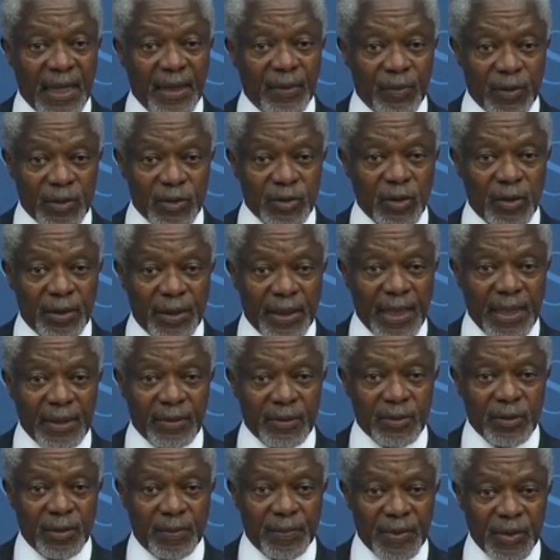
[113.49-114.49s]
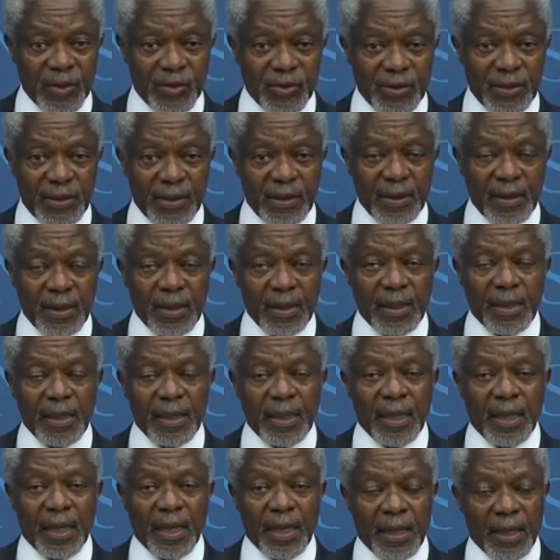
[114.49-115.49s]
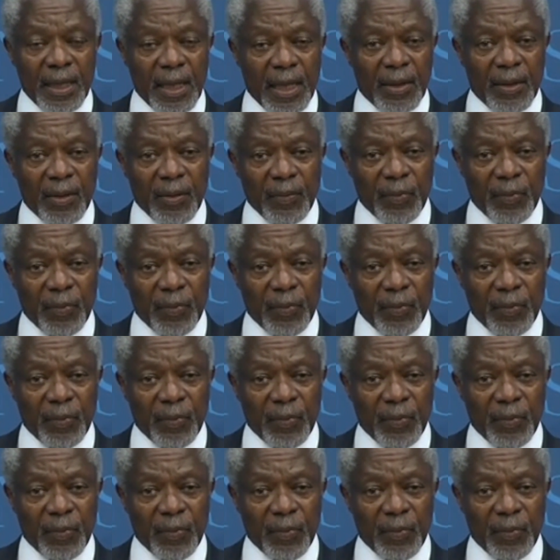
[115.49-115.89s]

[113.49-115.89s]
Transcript: I was on that commission, and